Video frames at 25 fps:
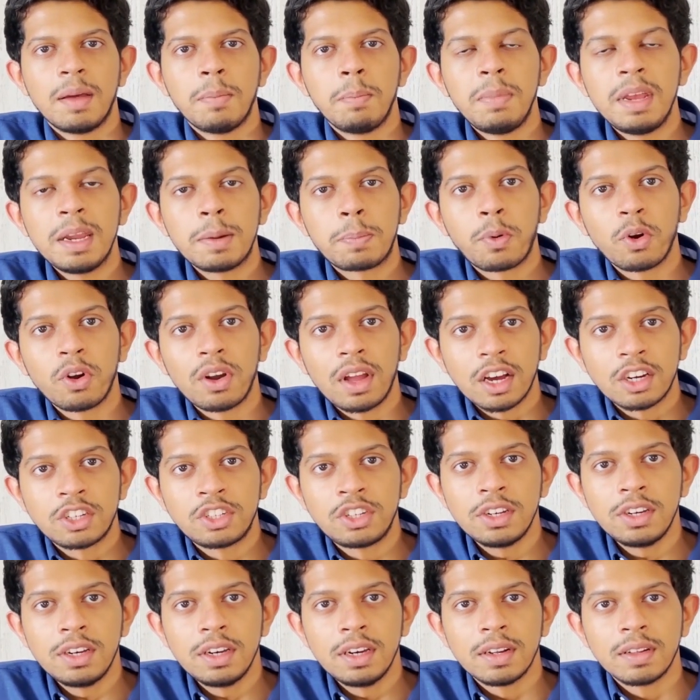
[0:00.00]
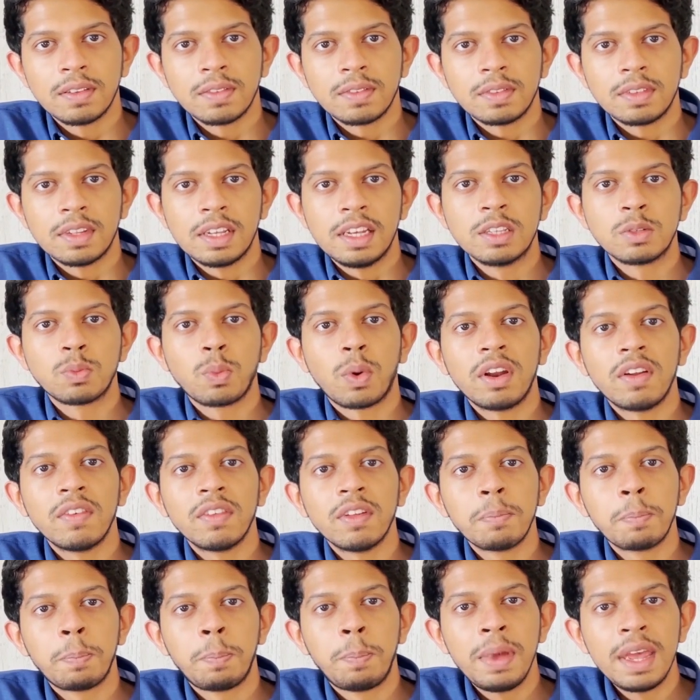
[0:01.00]
Meat production is one of
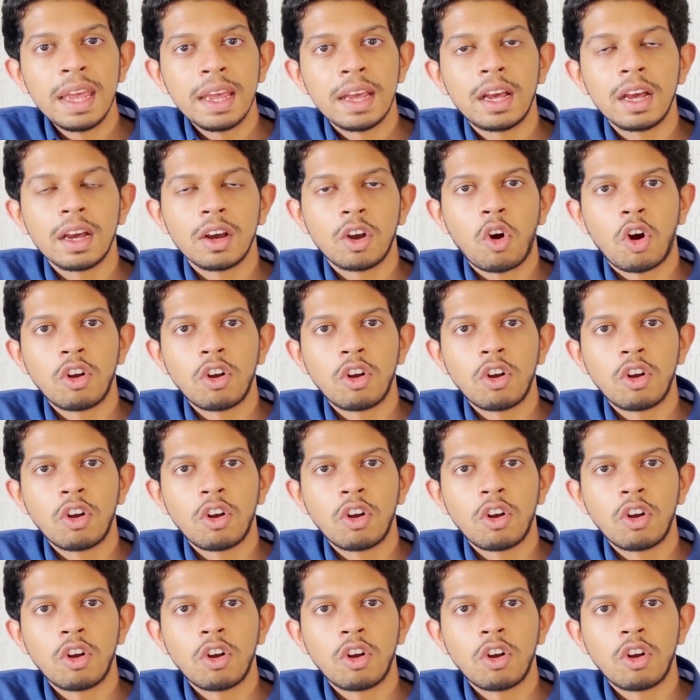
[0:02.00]
the big